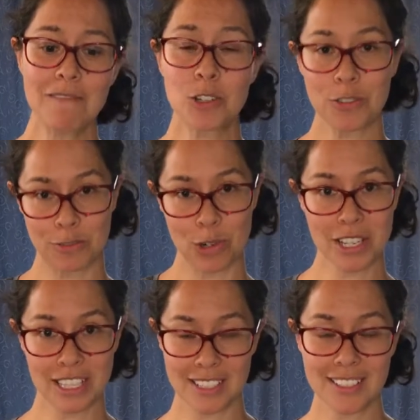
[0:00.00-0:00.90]
you have those
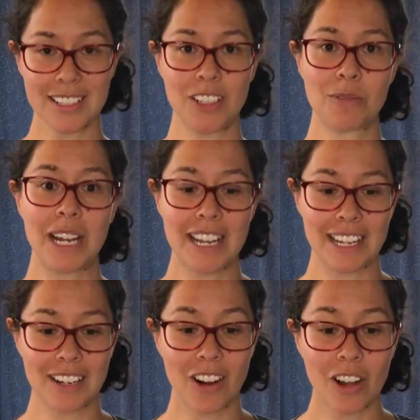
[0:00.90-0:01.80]
four things in your
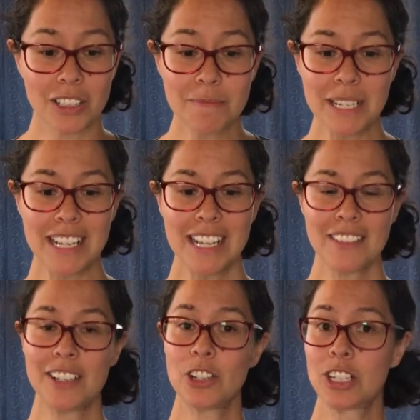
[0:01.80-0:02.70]
right-hand column,
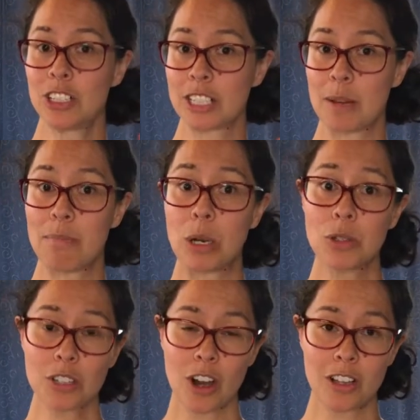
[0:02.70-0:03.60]
then you're gonna look
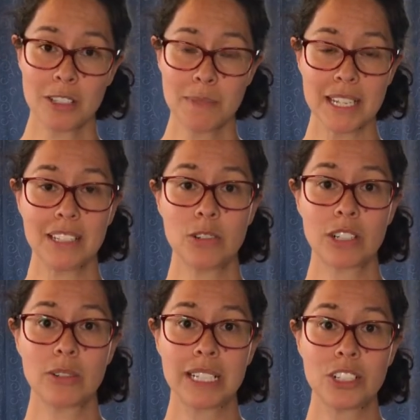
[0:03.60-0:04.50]
at both columns
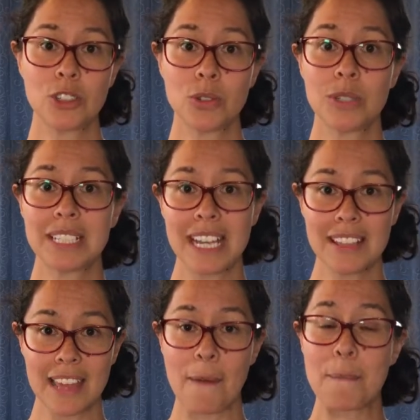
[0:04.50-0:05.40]
and you are going to
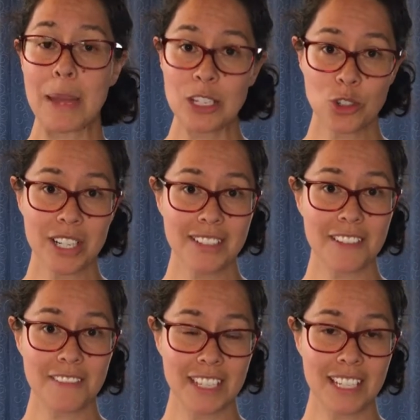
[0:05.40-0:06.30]
take that
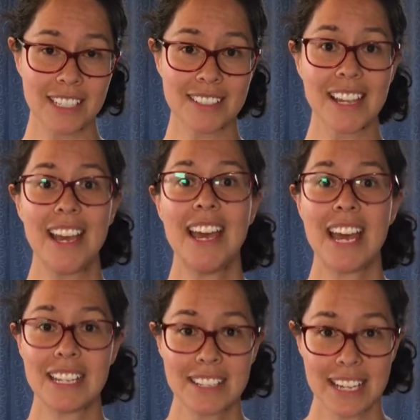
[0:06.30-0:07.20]
matrix of things
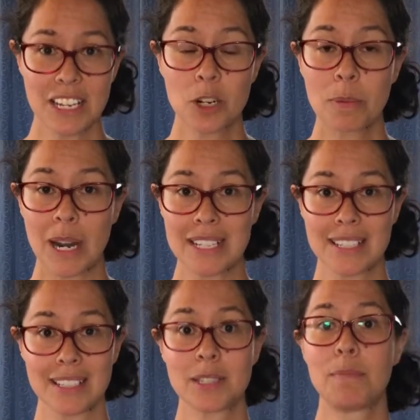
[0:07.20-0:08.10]
and set your
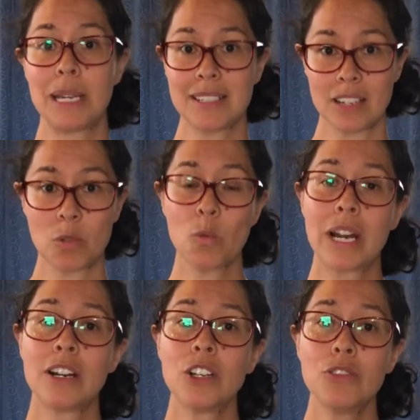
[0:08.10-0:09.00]
prices based
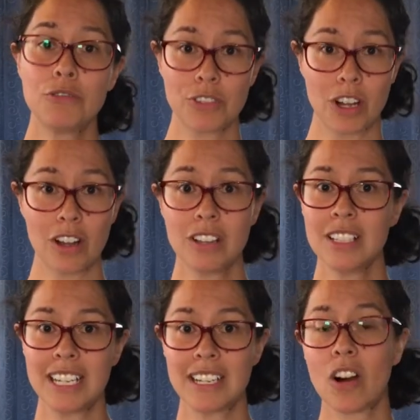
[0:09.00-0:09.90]
on where you
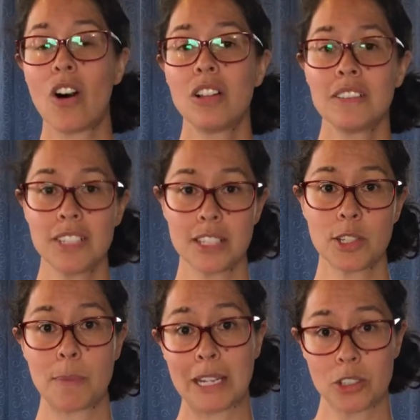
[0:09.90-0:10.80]
fall in all of
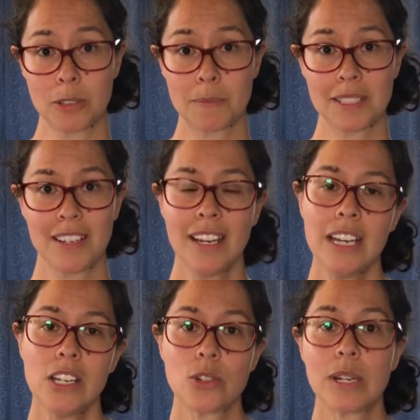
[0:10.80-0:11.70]
these spectrums.
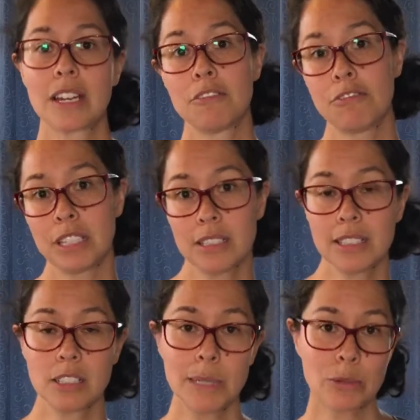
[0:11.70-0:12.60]
So it can
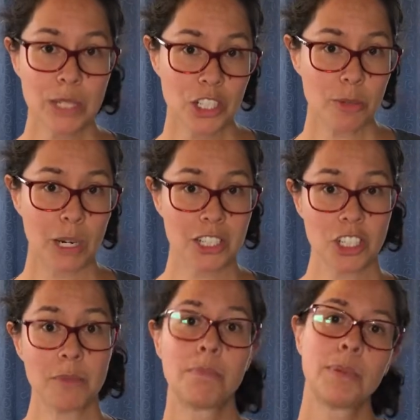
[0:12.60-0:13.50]
feel a little bit
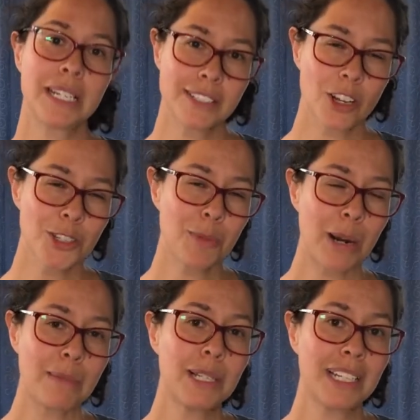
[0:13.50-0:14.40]
wishy-washy, but it's
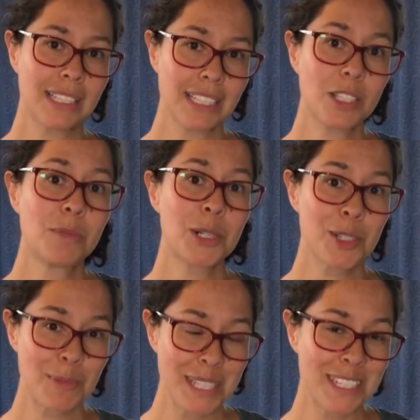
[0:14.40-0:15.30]
also probably a little
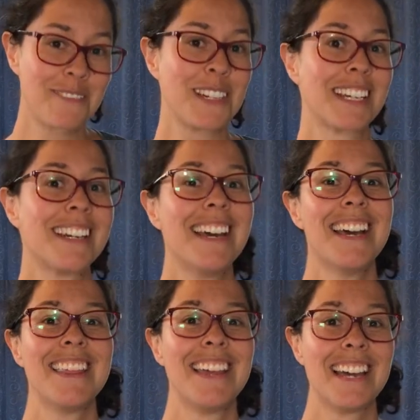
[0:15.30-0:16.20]
more
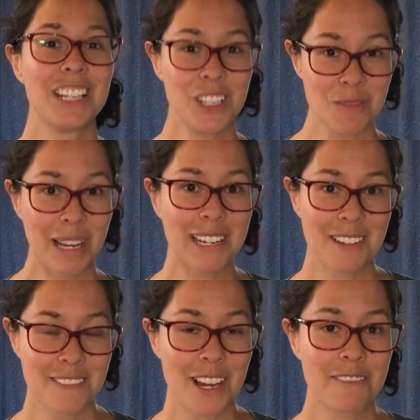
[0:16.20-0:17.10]
specific than you
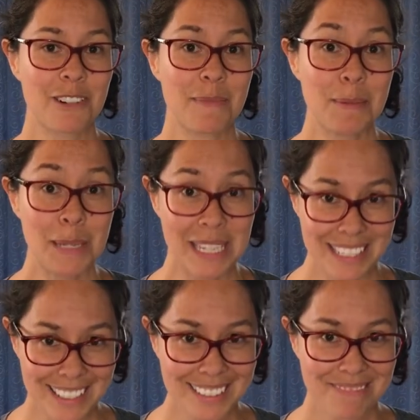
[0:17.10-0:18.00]
might have thought from the
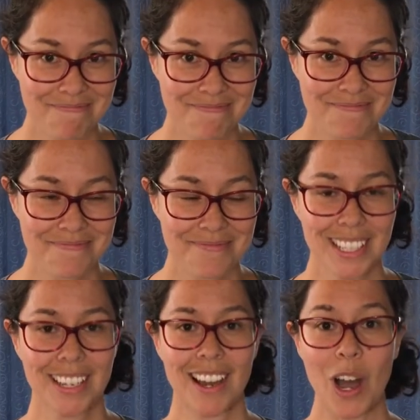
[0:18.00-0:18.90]
beginning.
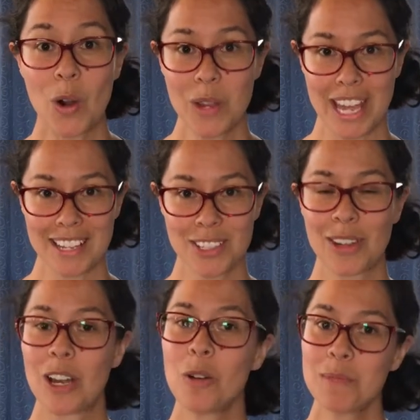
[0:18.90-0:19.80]

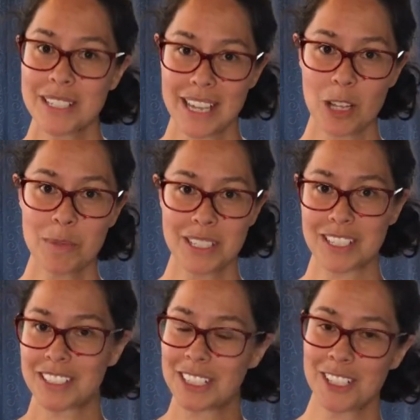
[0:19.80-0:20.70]
Okay, so I hope this
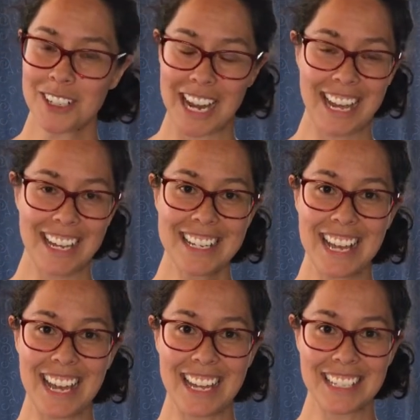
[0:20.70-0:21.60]
helps to clear your
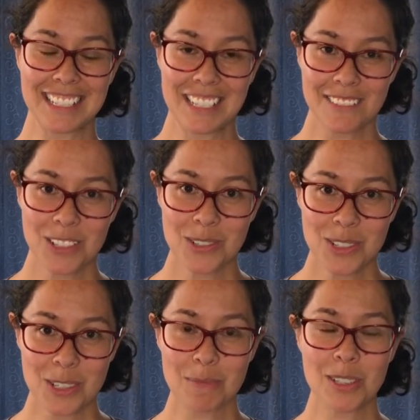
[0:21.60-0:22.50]
head and give
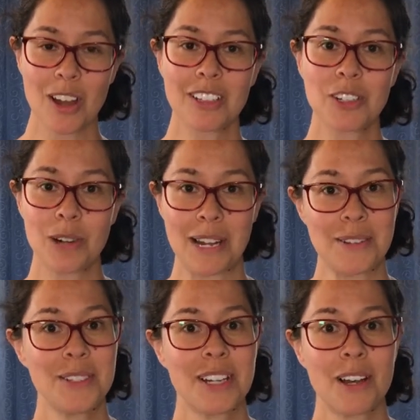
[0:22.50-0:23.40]
you some solid
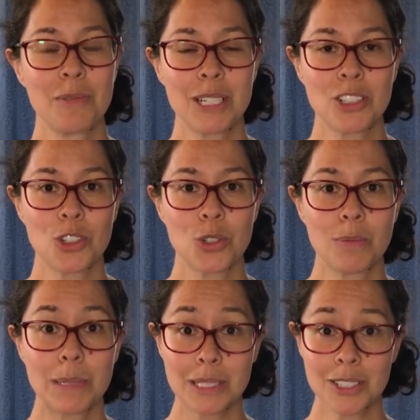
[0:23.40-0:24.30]
ground on
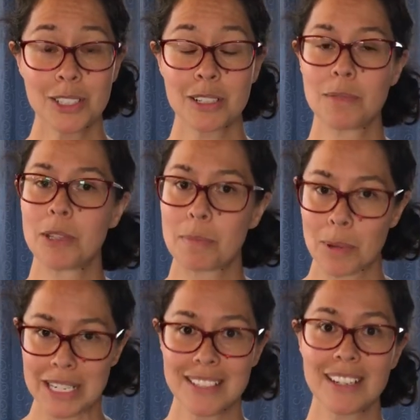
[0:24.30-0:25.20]
which to build
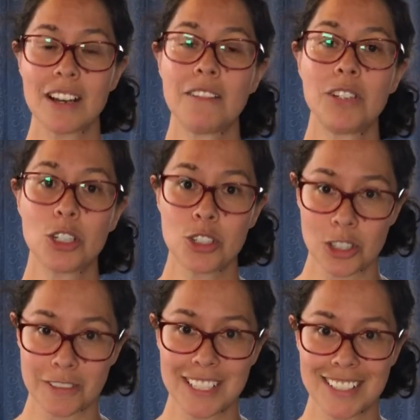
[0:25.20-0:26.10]
the pricing of
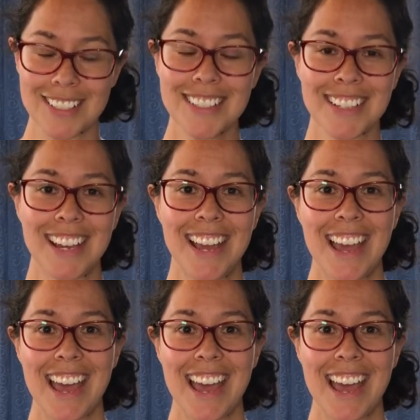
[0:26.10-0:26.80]
your services.